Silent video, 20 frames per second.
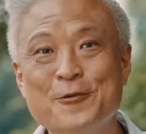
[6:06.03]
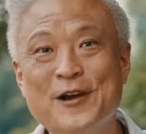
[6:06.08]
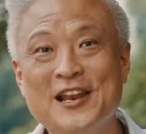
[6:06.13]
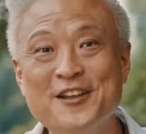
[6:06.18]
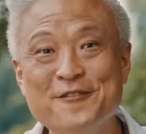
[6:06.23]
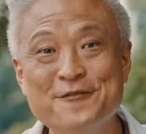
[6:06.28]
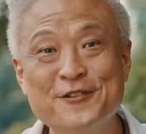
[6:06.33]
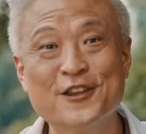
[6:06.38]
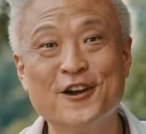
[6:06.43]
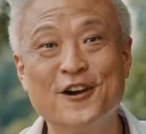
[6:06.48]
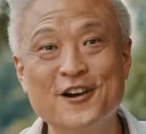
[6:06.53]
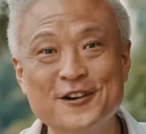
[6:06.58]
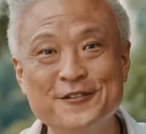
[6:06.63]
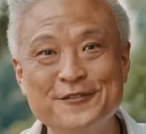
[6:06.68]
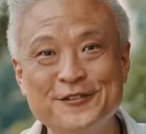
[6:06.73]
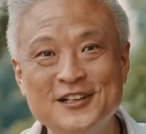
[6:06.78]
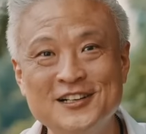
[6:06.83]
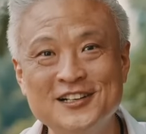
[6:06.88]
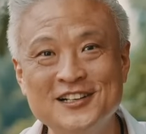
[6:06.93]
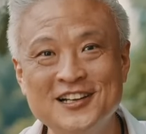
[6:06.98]
steady
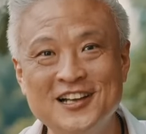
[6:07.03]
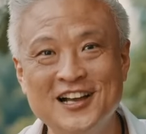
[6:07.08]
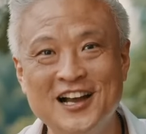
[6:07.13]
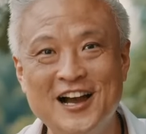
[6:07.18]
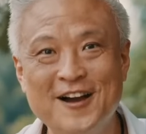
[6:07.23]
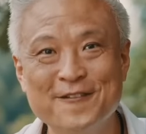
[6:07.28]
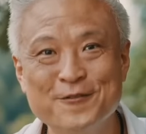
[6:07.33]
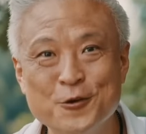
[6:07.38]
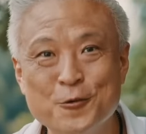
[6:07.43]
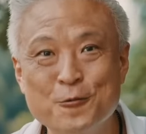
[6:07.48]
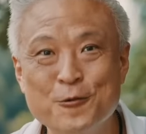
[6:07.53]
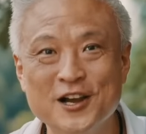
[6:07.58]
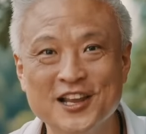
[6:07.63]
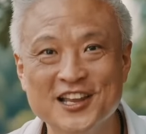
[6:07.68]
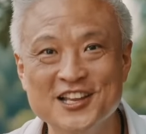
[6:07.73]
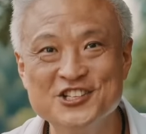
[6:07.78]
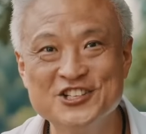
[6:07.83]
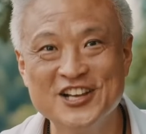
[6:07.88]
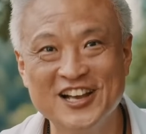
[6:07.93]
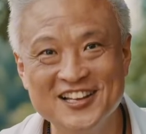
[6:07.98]
shots, whether
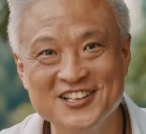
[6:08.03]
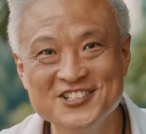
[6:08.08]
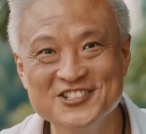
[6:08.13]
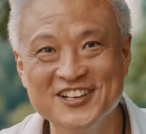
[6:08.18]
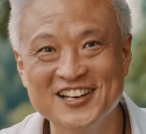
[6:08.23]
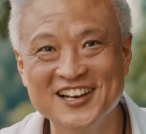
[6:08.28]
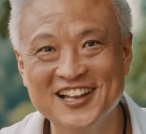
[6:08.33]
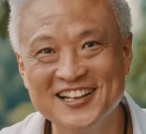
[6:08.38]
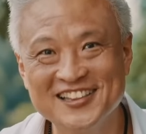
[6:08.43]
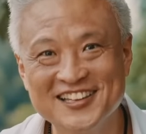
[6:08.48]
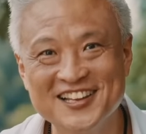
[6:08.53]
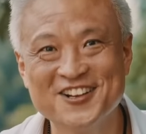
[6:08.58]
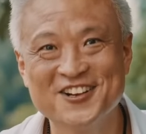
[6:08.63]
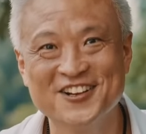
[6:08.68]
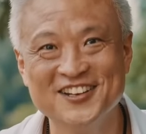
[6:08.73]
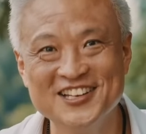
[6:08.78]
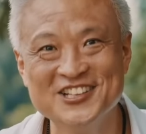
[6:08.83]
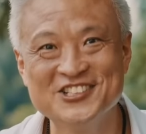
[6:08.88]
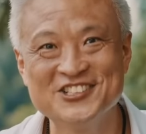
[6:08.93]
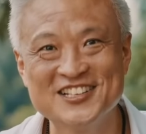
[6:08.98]
capturing stills or
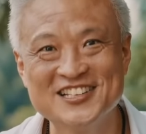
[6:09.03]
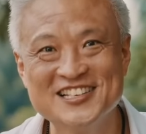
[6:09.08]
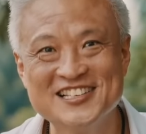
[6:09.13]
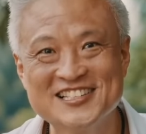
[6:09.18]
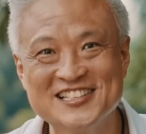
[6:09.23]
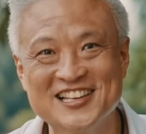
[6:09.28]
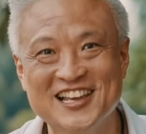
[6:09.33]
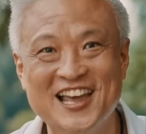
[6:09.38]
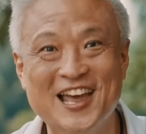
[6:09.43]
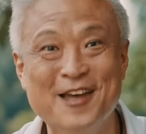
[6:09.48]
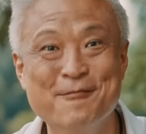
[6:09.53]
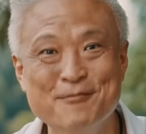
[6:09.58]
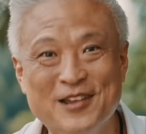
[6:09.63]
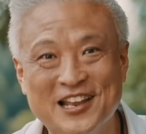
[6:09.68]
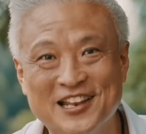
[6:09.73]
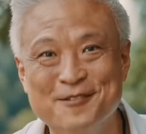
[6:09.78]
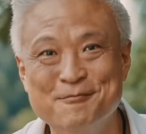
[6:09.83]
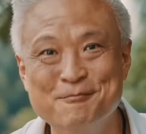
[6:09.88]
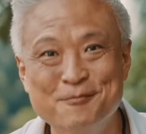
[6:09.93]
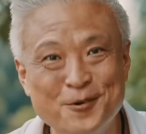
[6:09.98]
recording videos on
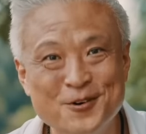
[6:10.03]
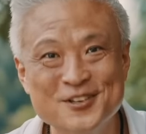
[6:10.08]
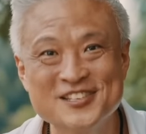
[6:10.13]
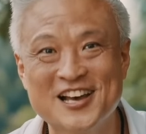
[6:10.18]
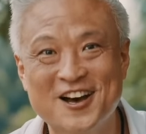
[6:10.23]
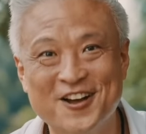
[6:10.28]
the move.